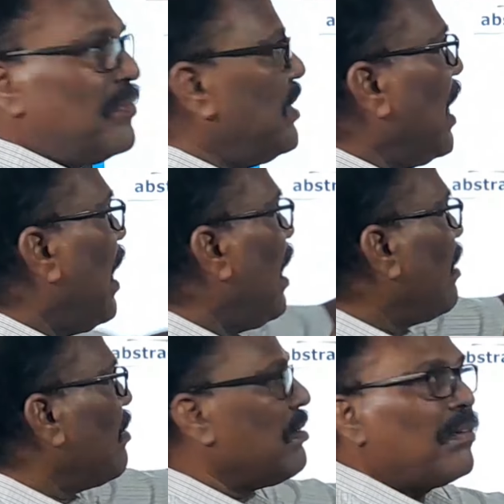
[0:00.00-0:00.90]
They
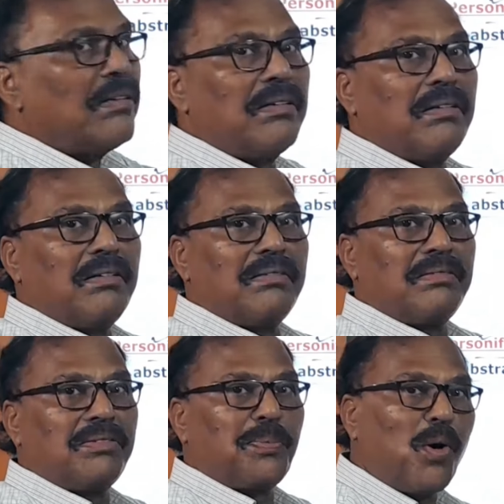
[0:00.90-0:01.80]
are
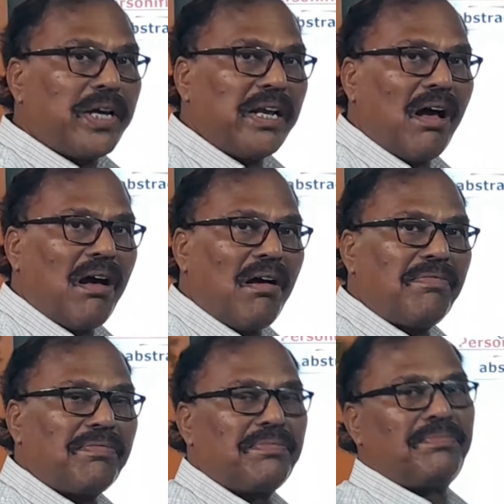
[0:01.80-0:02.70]
spoken of